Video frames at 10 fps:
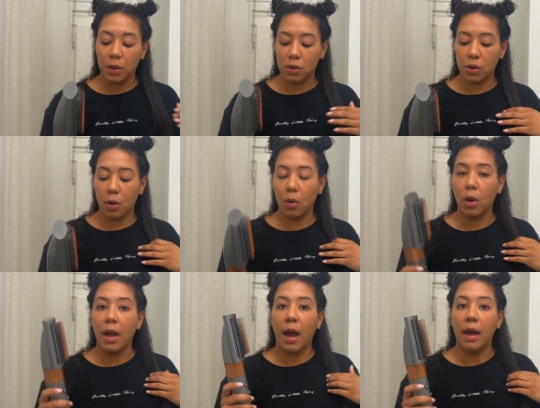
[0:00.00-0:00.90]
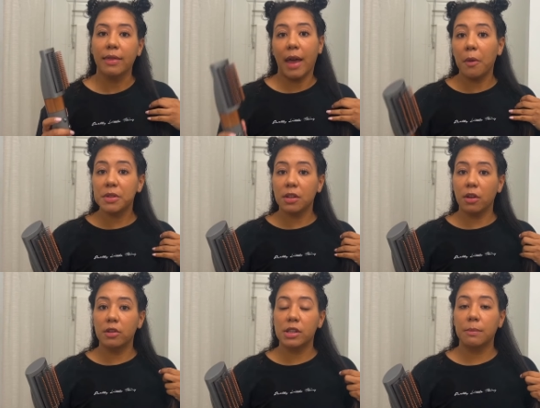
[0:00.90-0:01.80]
So that was
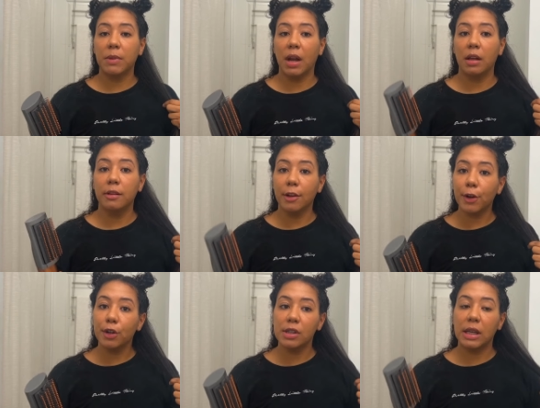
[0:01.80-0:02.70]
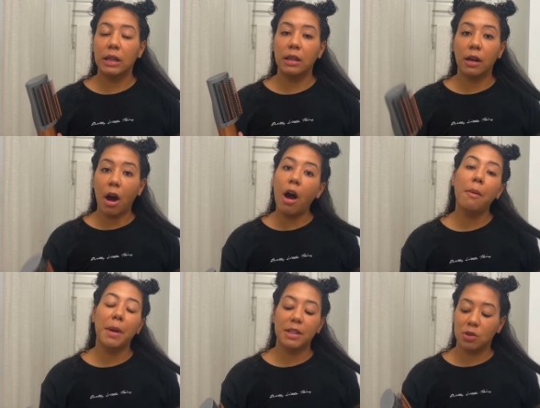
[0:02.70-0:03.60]
another tip that I learned in the
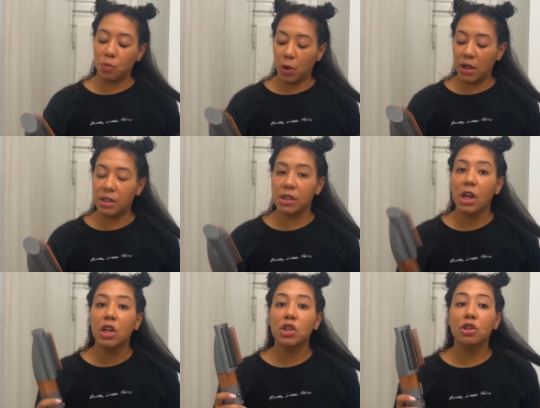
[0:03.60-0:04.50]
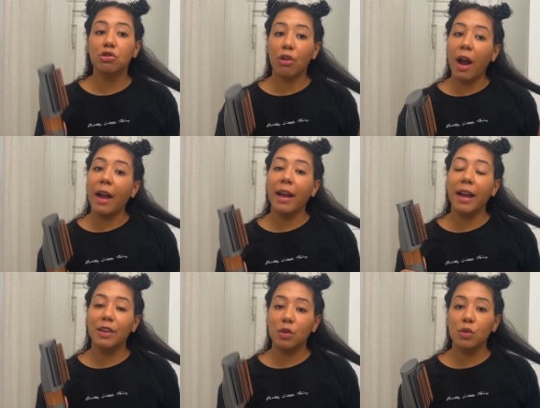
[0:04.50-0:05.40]
comments, was to try
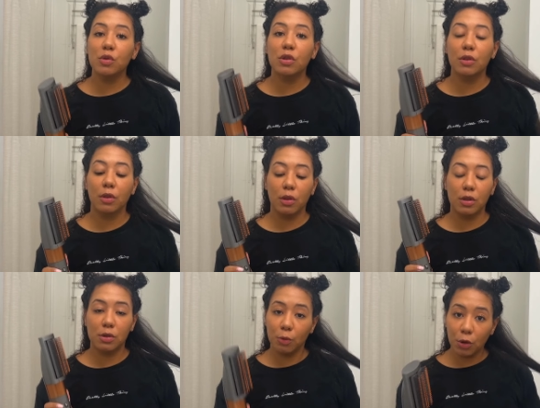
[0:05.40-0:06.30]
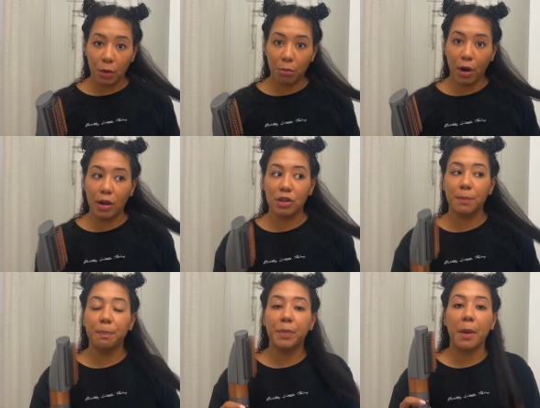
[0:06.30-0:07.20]
and use the, the smoothing brush,
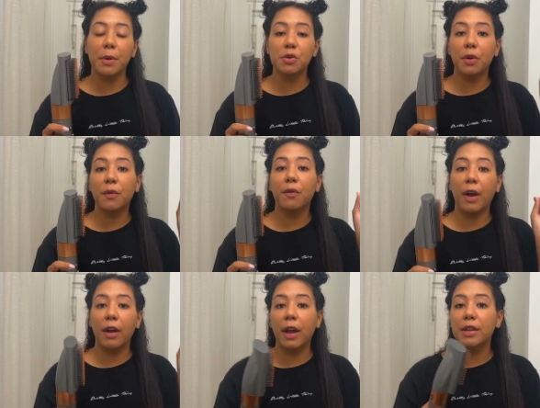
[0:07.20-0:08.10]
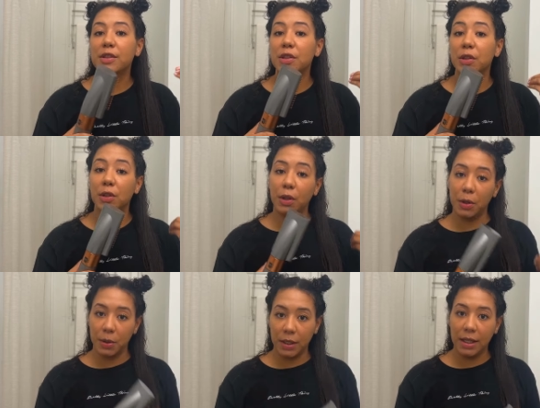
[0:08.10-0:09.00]
but do it very
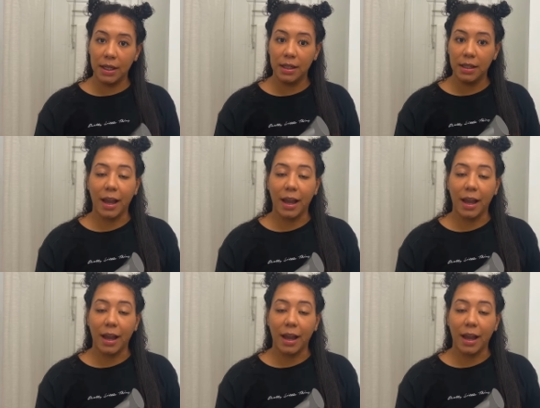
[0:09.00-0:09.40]
slowly,